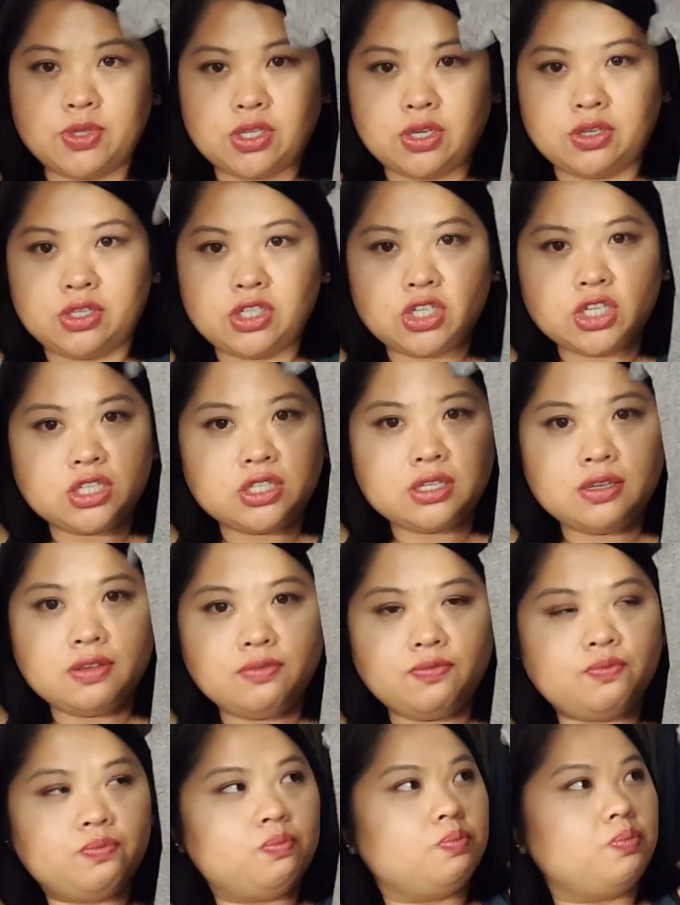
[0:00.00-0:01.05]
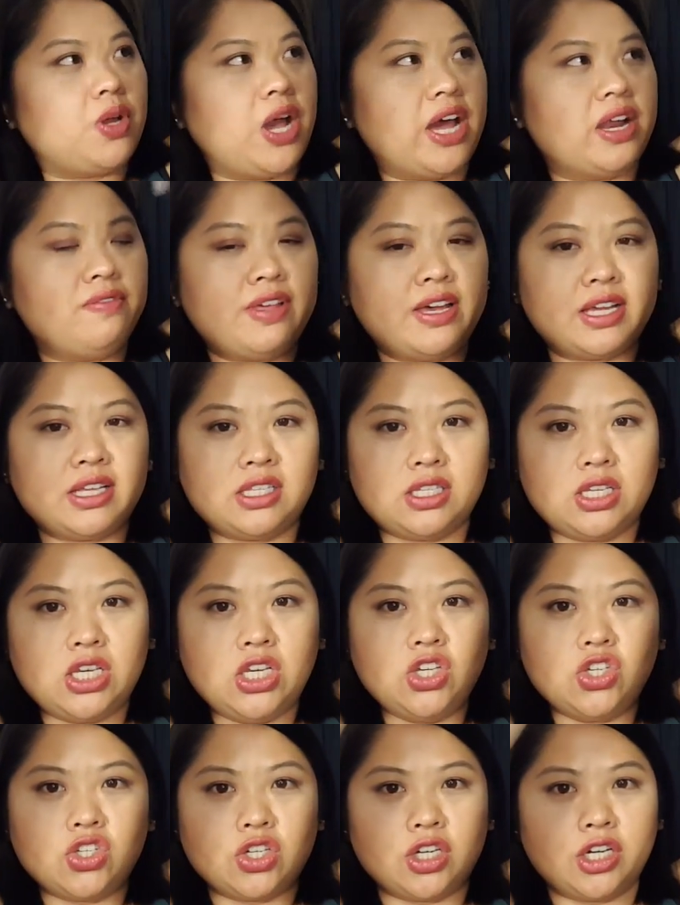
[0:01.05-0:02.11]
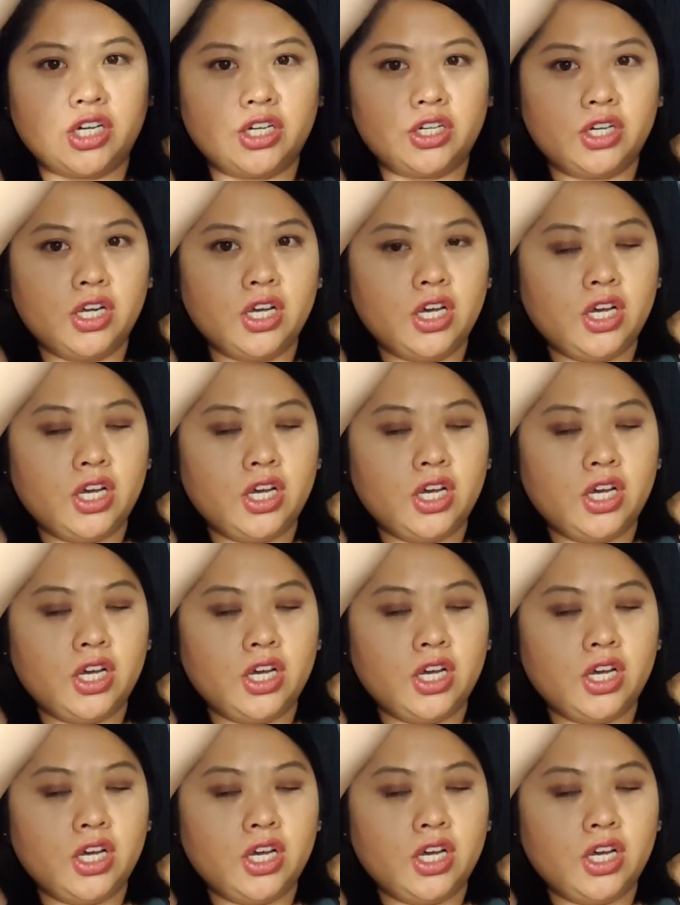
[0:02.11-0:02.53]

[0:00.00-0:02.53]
So it's just a kind of like a t-shirt,